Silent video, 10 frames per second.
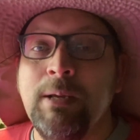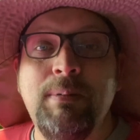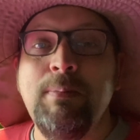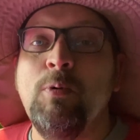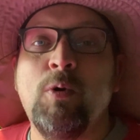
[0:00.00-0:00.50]

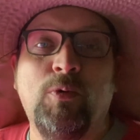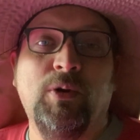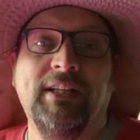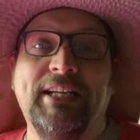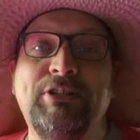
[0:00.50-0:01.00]
people weren't
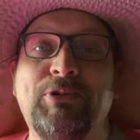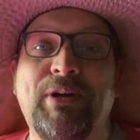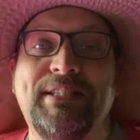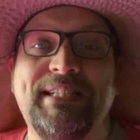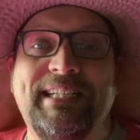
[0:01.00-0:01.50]
really
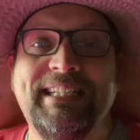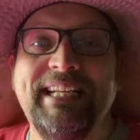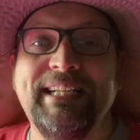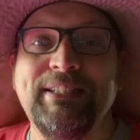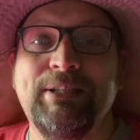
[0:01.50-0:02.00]
interested in
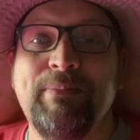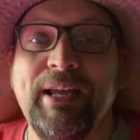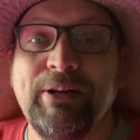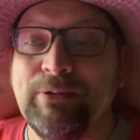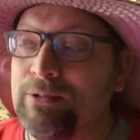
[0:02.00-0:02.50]
eating
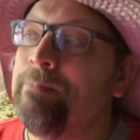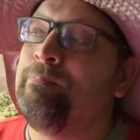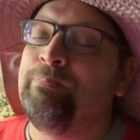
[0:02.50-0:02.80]
tomatoes.